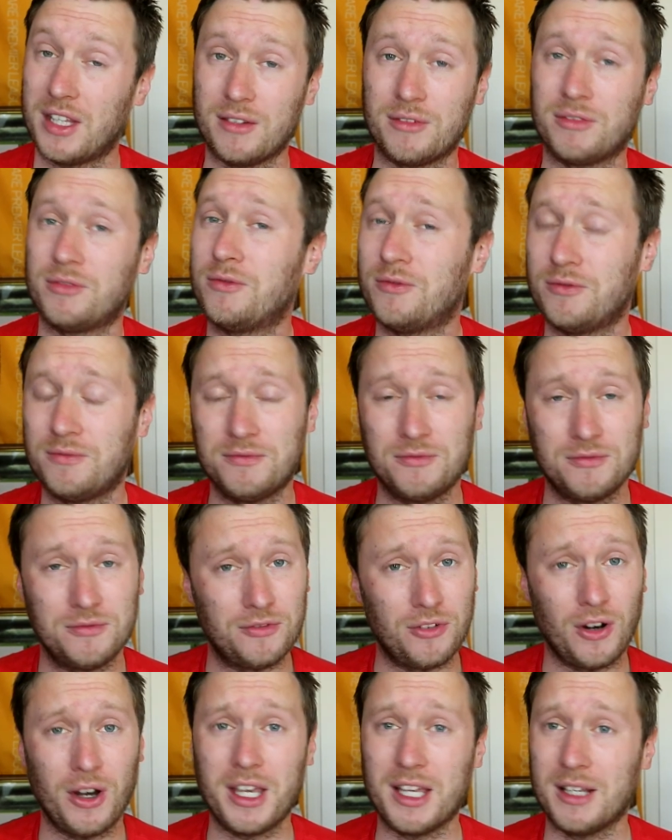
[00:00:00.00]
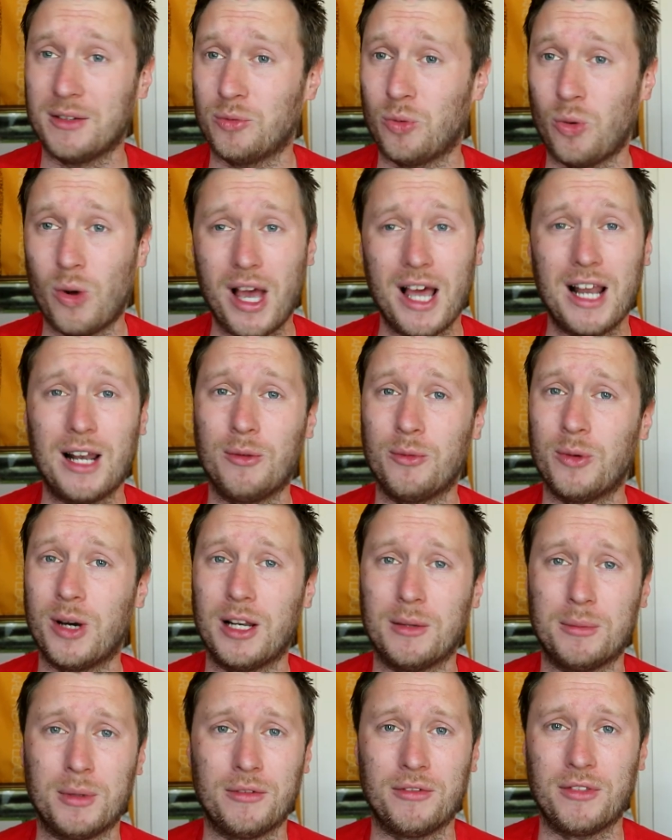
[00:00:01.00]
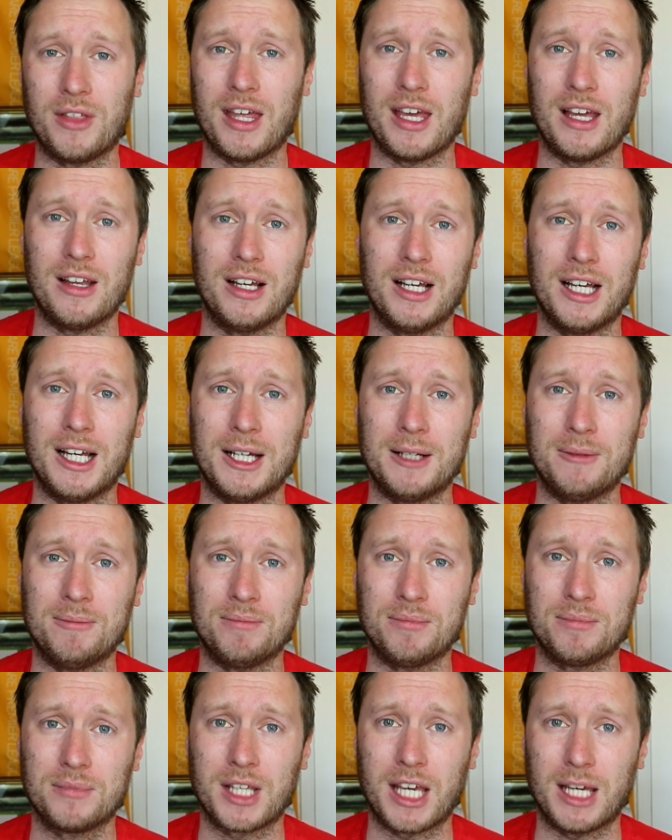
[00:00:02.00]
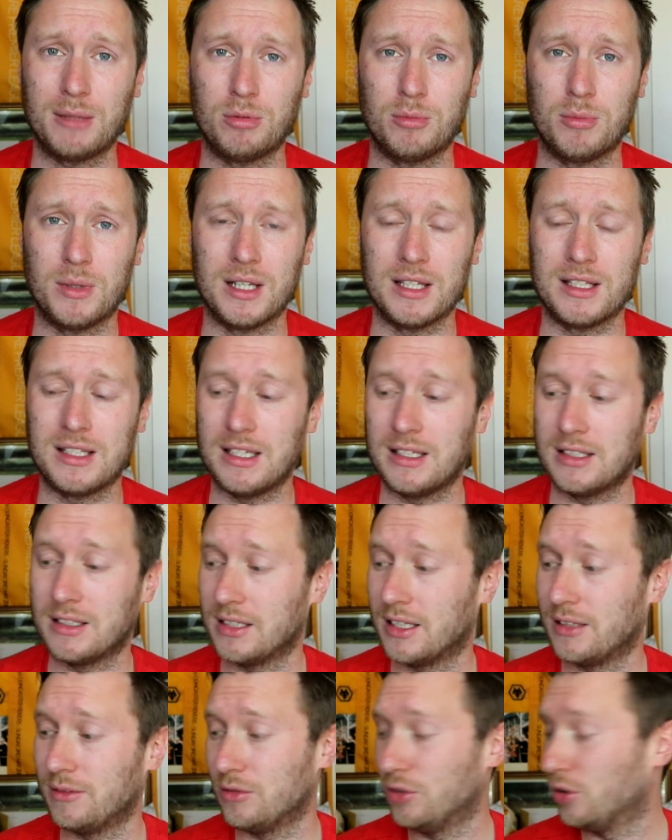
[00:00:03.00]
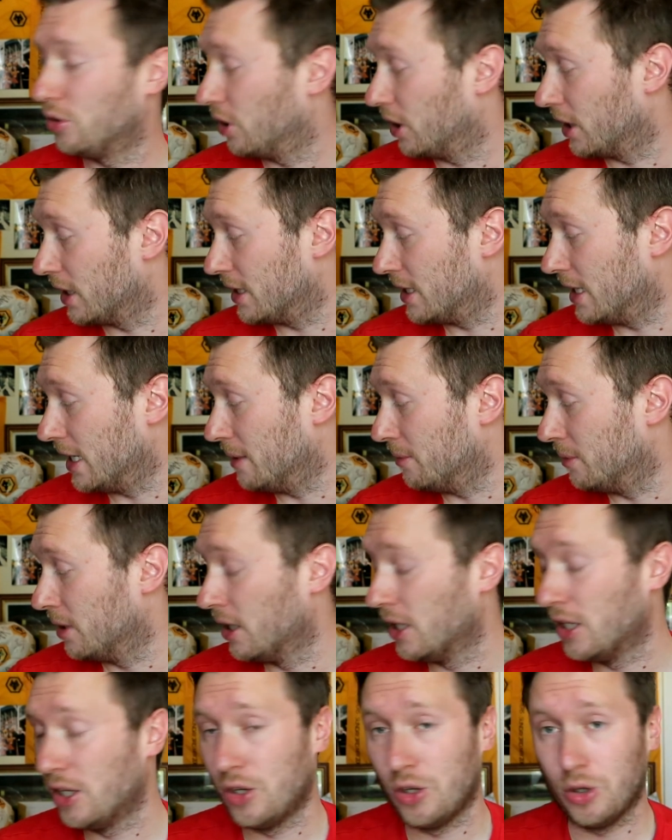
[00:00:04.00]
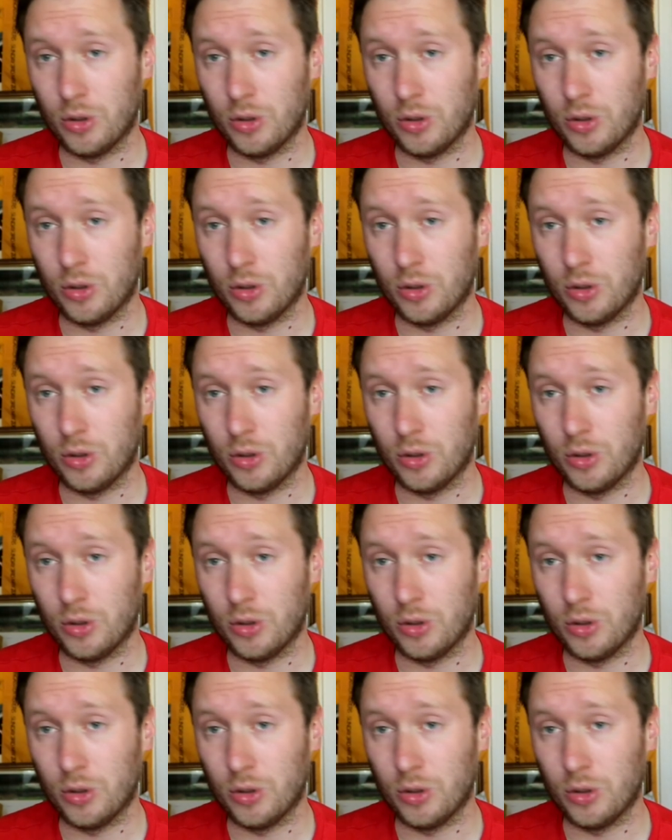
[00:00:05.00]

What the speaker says: they're fighting well and well above their capabilities, and they look like a team